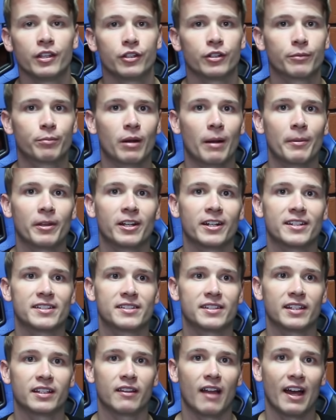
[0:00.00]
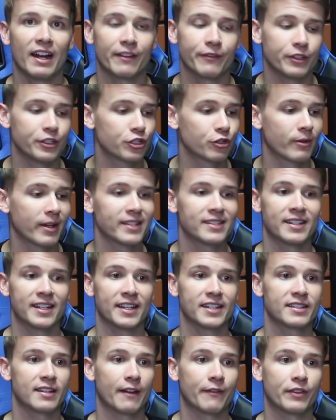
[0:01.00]
you're probably going to see a lot of
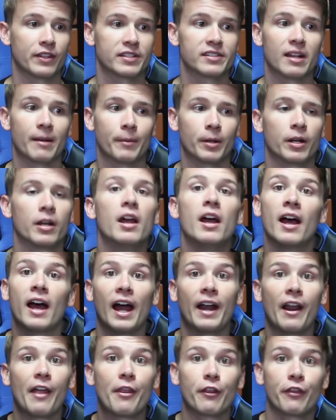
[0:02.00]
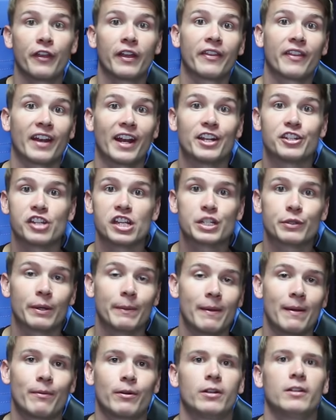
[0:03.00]
interesting stuff this summer. Another thing that I just
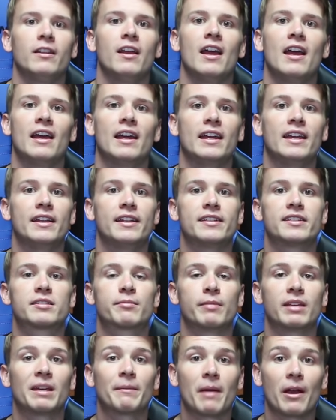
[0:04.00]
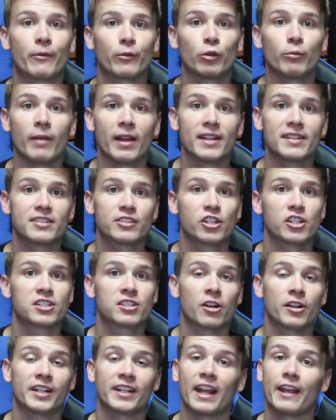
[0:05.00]
remembered is me and my roommates just
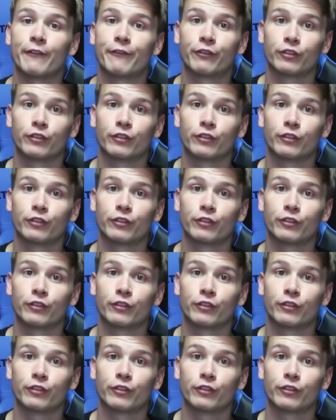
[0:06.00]
started a